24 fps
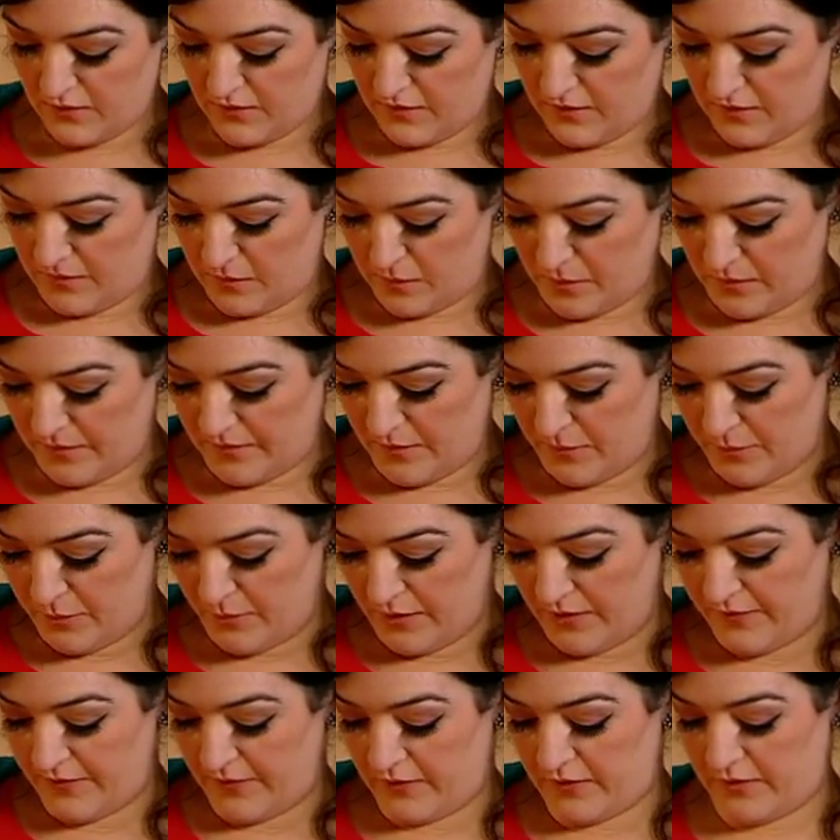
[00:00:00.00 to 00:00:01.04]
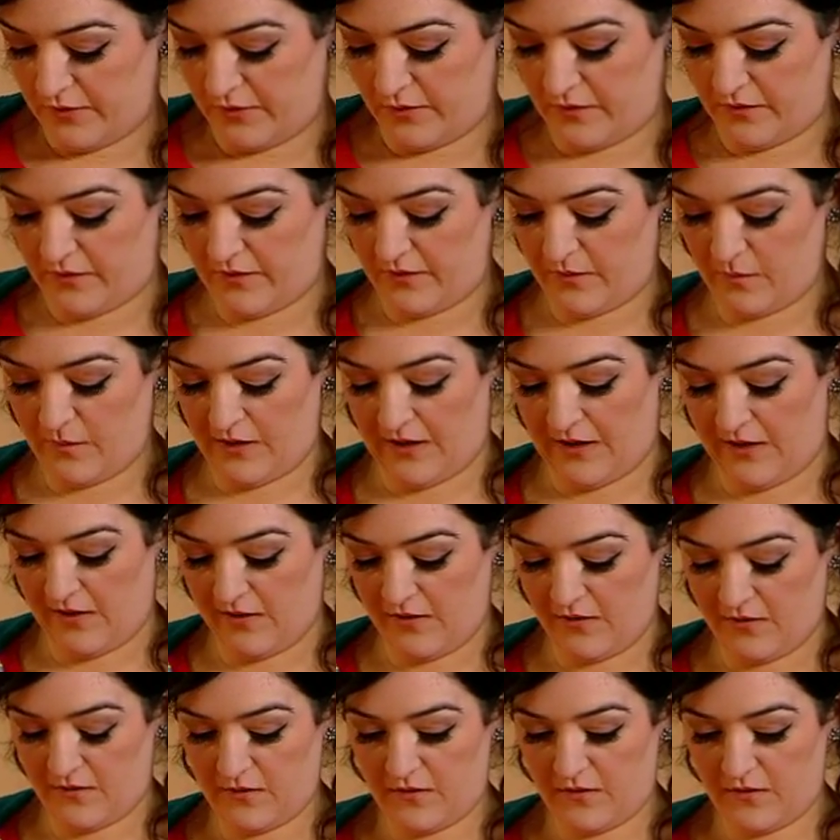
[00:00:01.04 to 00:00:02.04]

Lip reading: I suppose her boyfriend could use it as well.